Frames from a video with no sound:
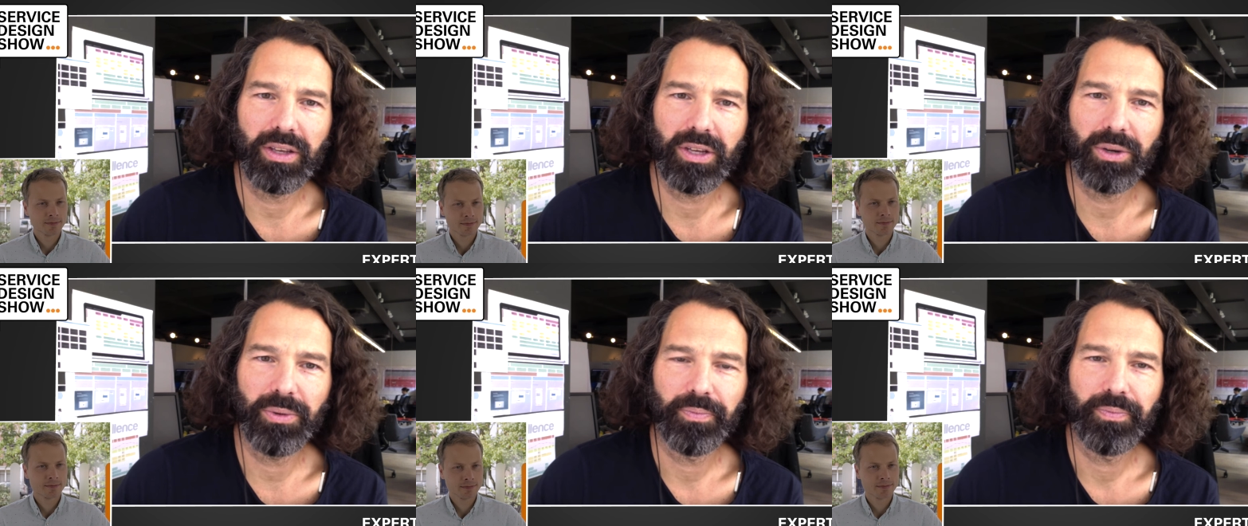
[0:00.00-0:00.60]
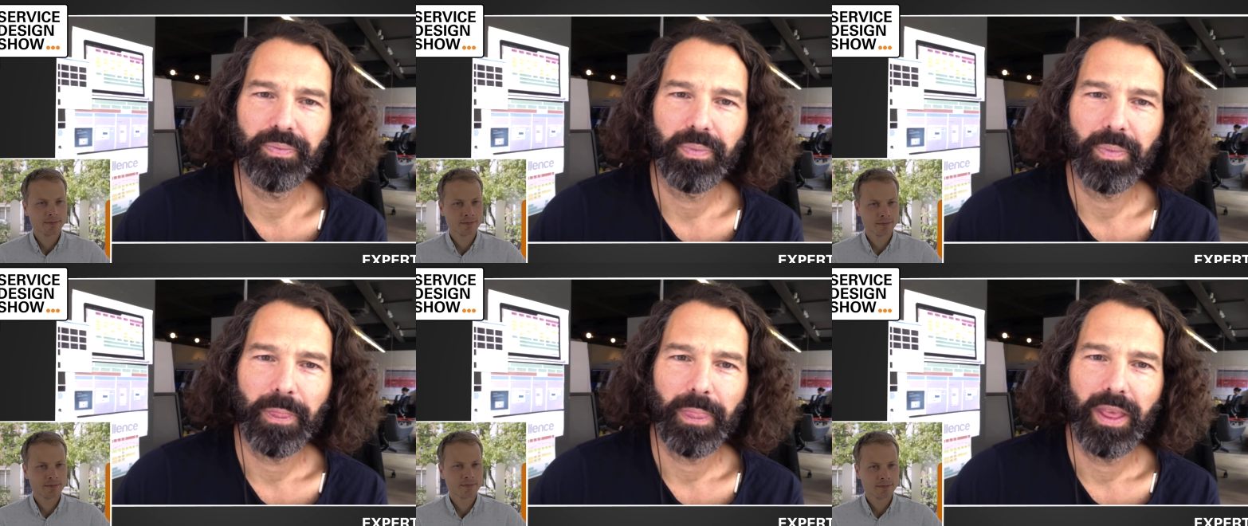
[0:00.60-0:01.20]
Speaker 1: So
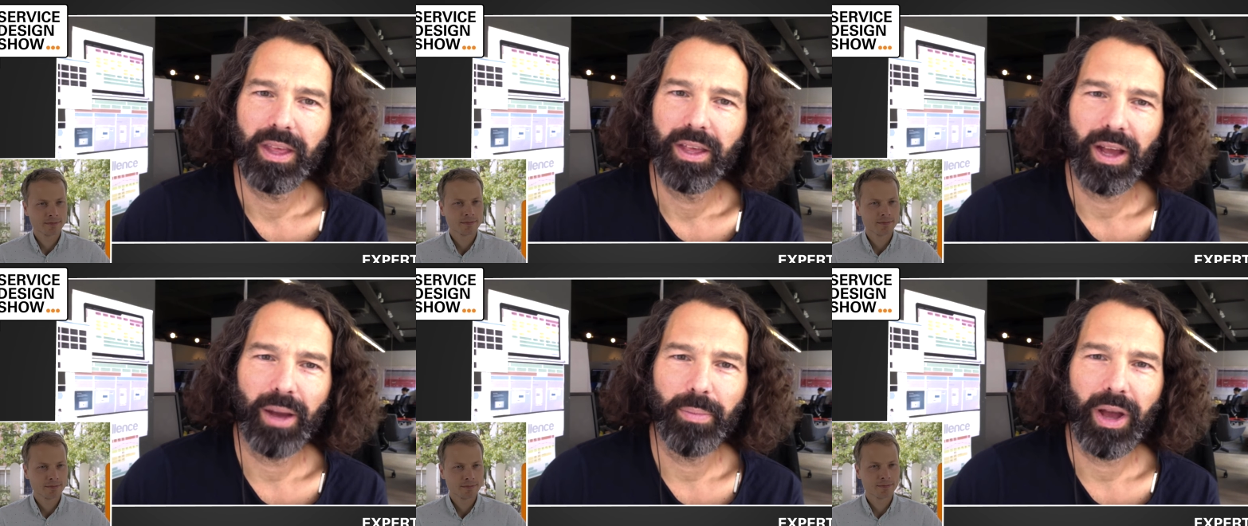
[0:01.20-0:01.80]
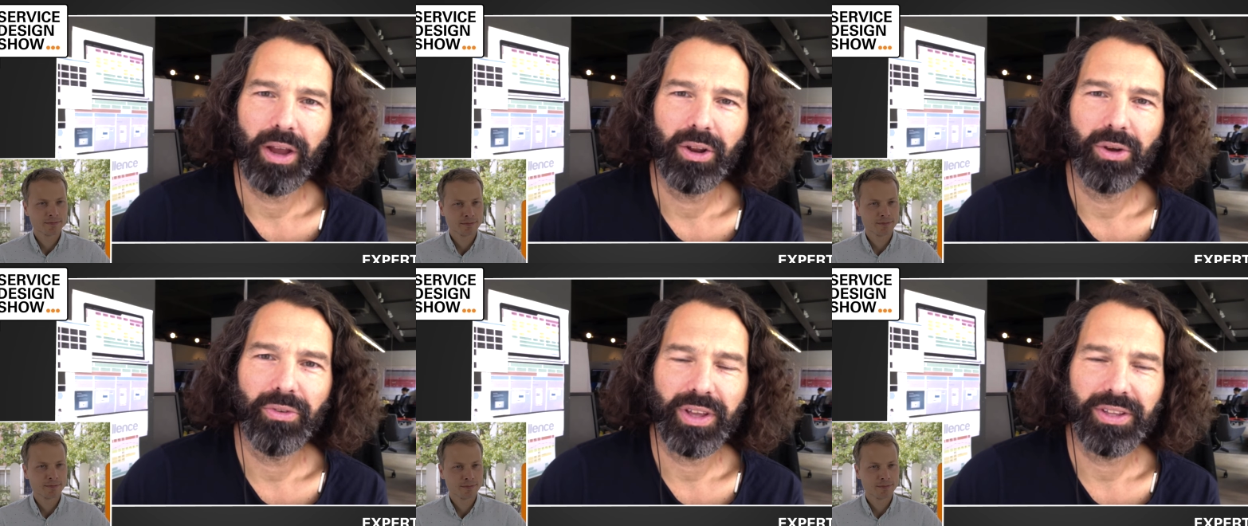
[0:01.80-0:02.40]
um, I don't know
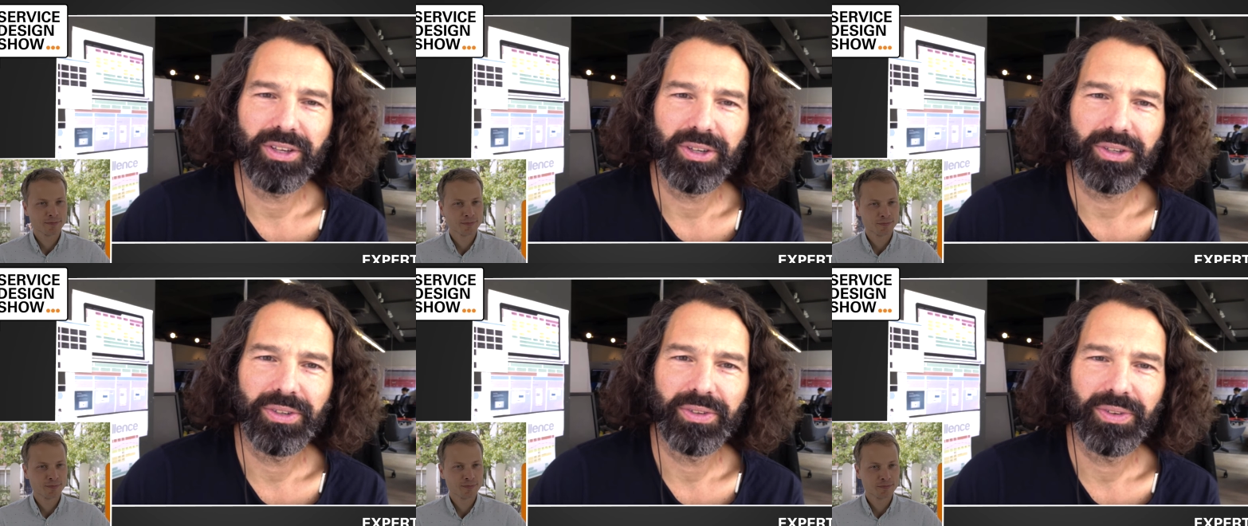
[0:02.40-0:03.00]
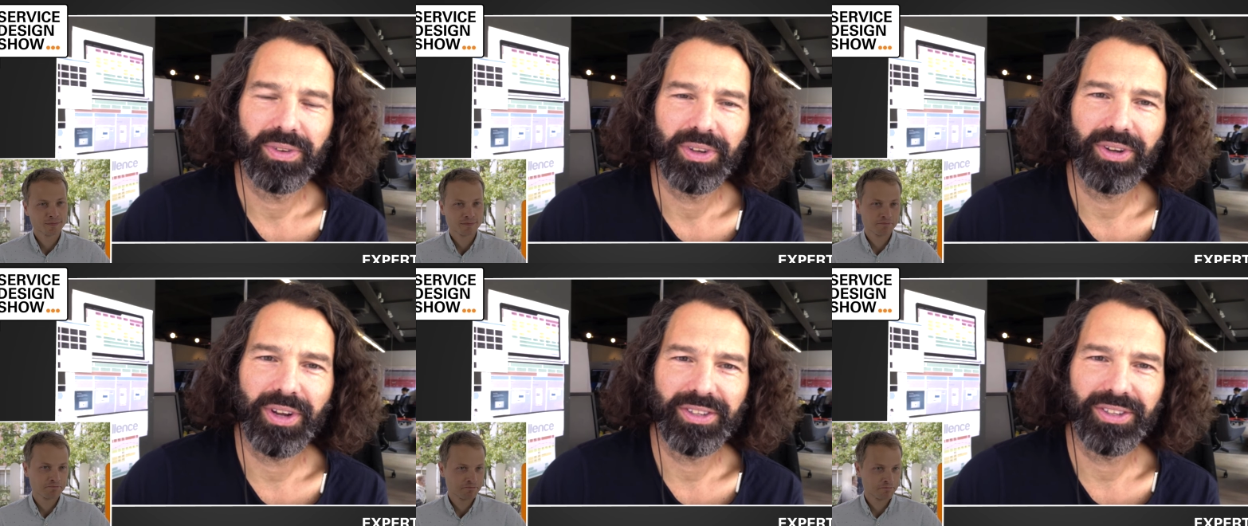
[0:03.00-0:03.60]
if that's a good good
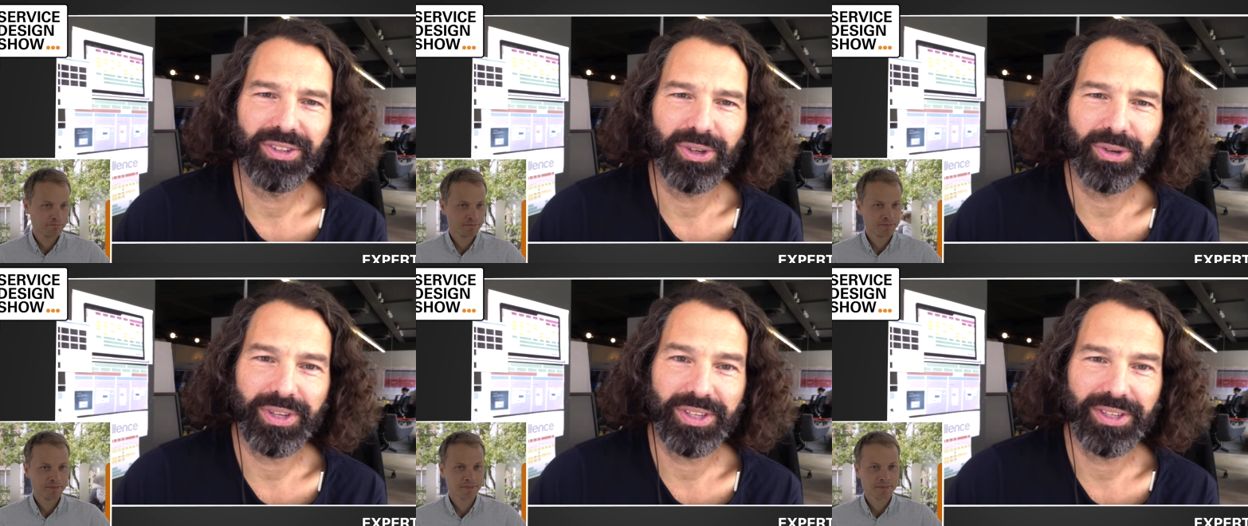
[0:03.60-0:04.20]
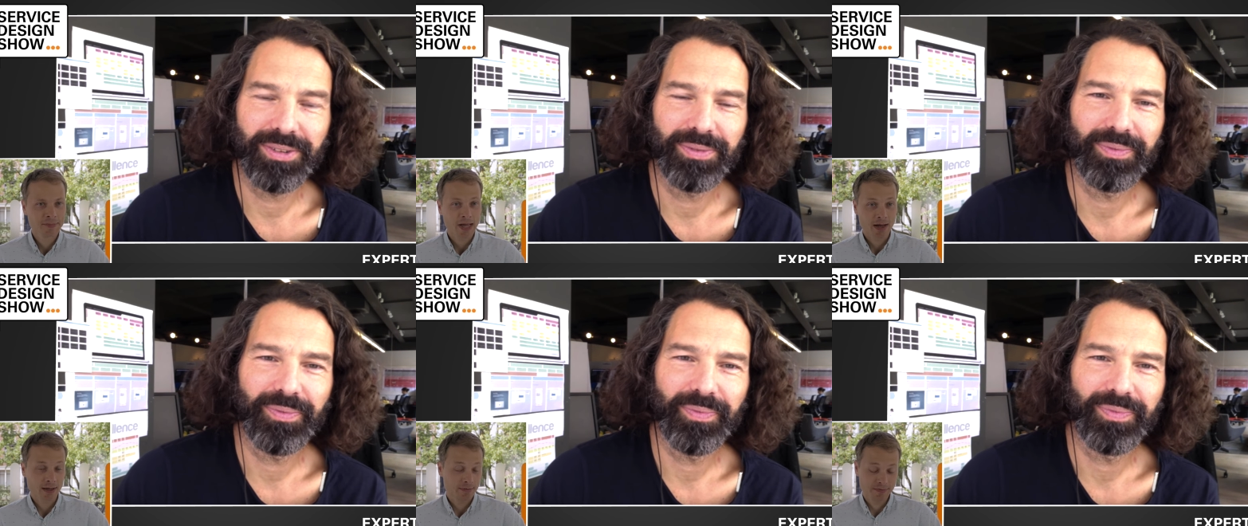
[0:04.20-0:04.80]
answer to your question.
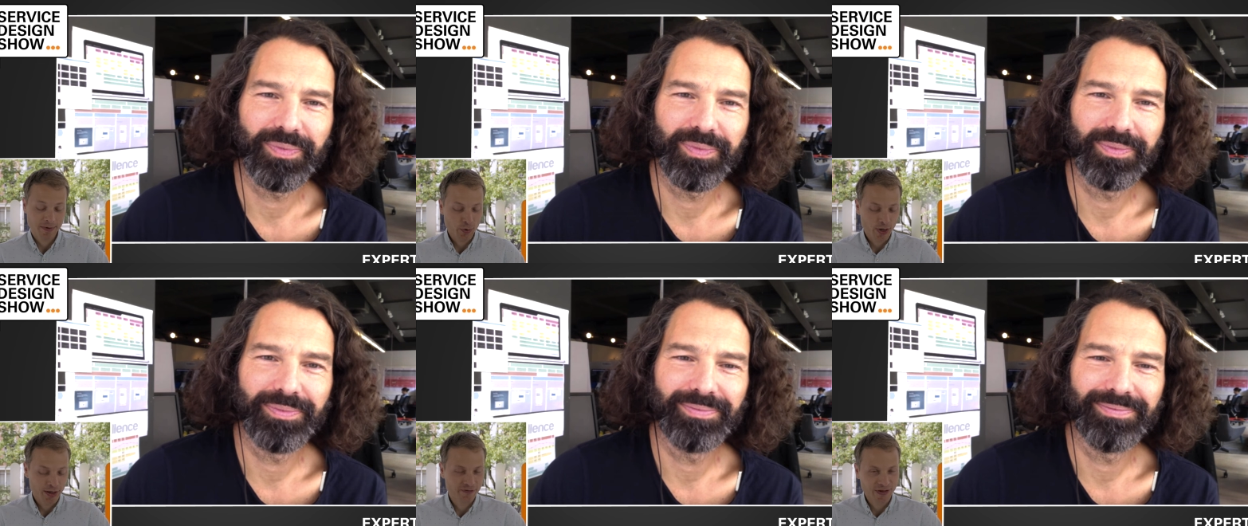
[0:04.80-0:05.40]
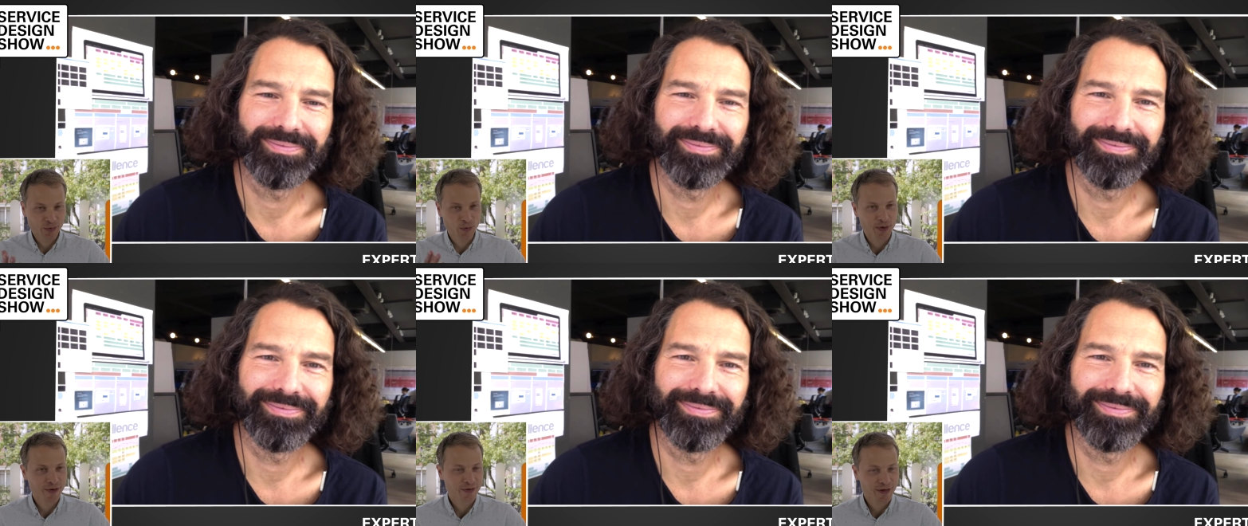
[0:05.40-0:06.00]
Speaker 2: I, well, if that would
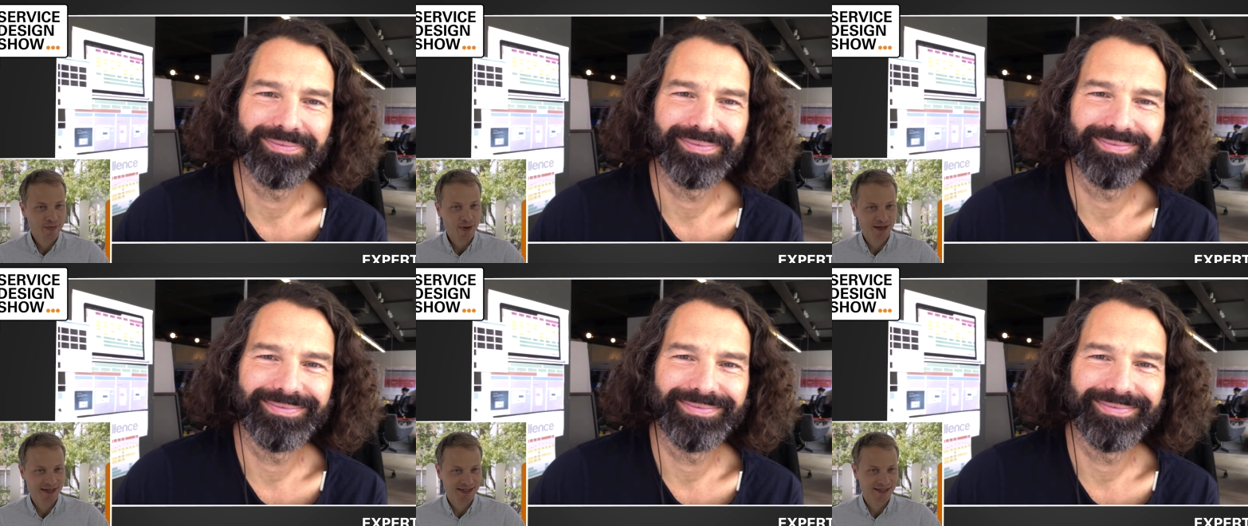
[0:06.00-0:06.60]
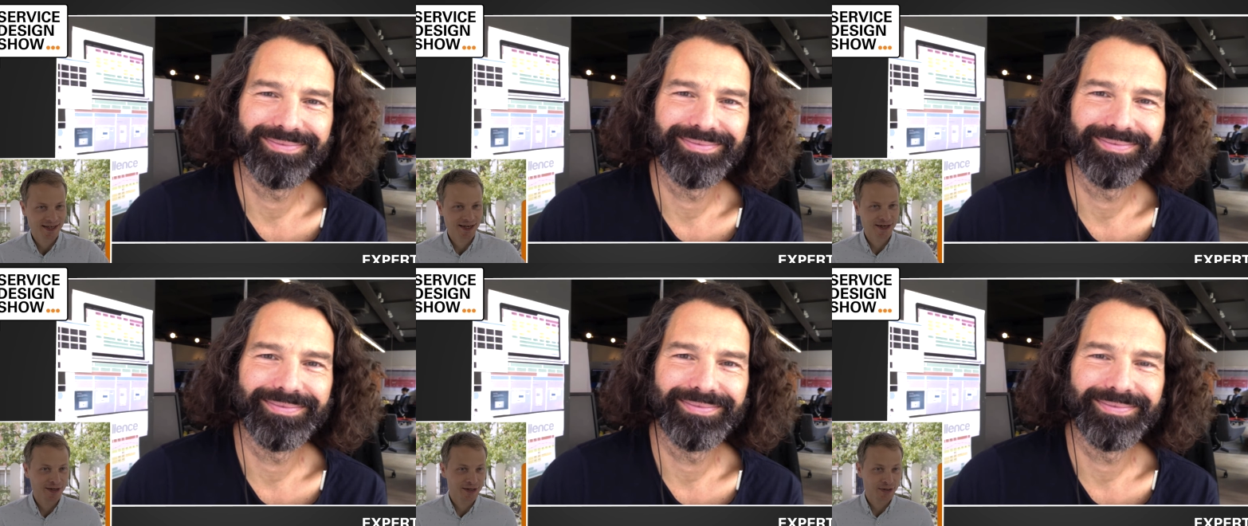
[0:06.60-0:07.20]
be your tip, I guess
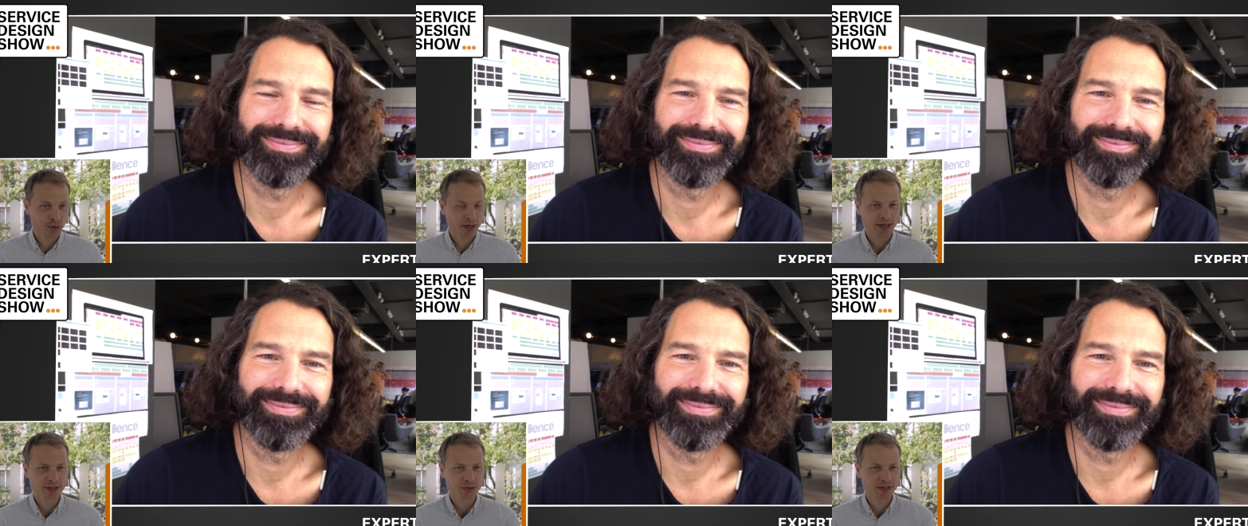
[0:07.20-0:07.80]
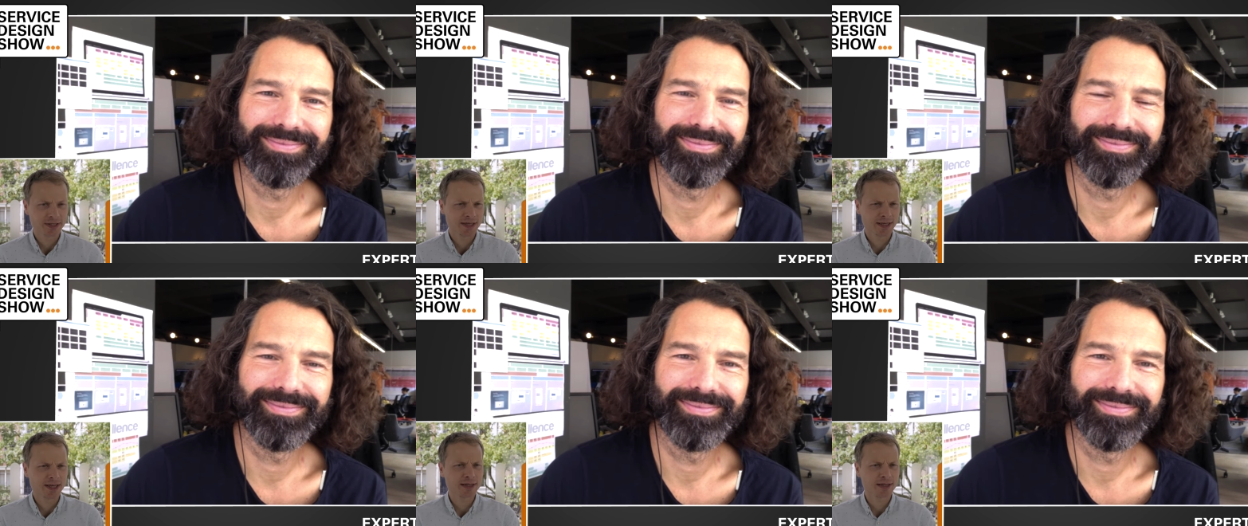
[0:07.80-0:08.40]
uh, it's really interesting.
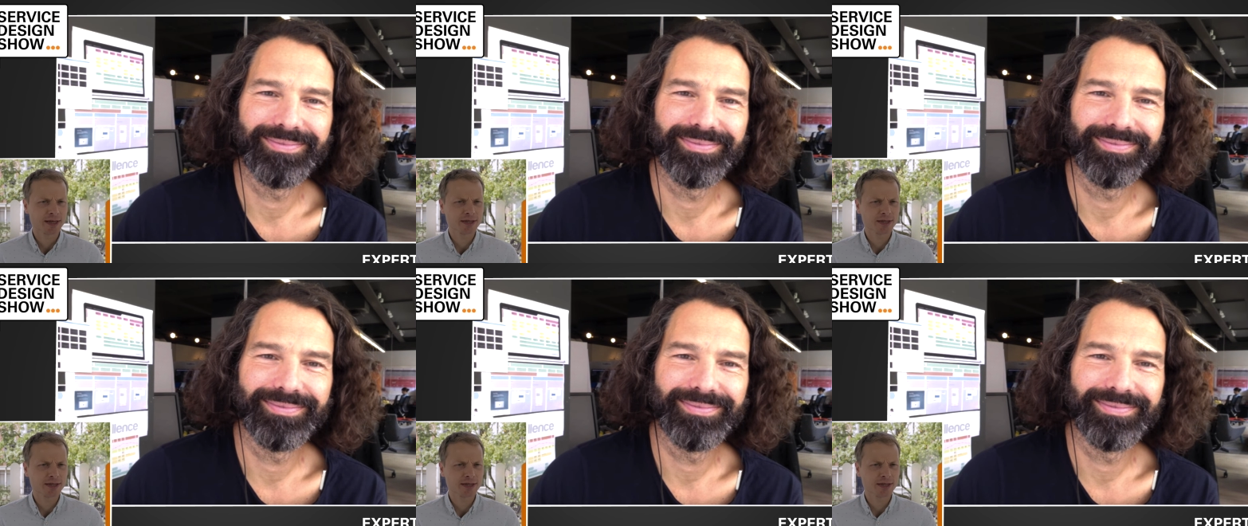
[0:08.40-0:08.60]
Get